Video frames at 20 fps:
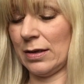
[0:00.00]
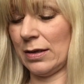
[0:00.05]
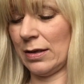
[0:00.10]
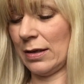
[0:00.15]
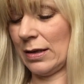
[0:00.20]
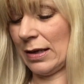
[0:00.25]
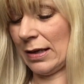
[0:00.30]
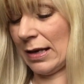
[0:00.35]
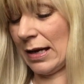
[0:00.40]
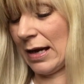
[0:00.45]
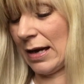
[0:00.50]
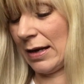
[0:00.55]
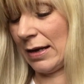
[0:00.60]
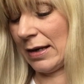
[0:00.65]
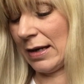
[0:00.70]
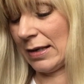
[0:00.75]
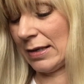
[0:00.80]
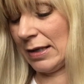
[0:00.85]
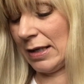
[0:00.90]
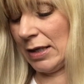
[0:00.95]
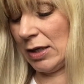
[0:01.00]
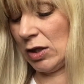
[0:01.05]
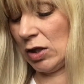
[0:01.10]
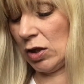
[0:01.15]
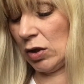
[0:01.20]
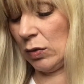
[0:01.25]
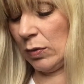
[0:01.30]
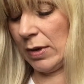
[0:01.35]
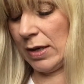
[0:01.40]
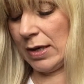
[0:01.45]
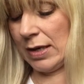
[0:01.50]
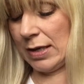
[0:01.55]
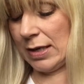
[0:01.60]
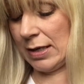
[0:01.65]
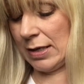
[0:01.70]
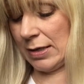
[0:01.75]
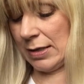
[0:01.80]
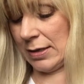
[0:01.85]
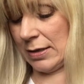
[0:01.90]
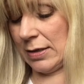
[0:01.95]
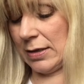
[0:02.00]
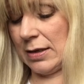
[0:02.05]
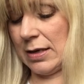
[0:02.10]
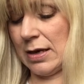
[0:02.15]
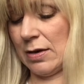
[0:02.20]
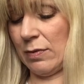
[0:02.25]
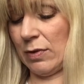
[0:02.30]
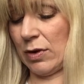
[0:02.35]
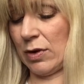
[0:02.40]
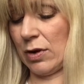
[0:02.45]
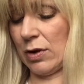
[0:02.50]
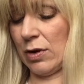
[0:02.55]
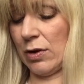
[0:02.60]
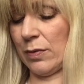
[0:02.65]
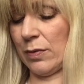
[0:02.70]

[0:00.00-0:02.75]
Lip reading: I can't get into it. There we go.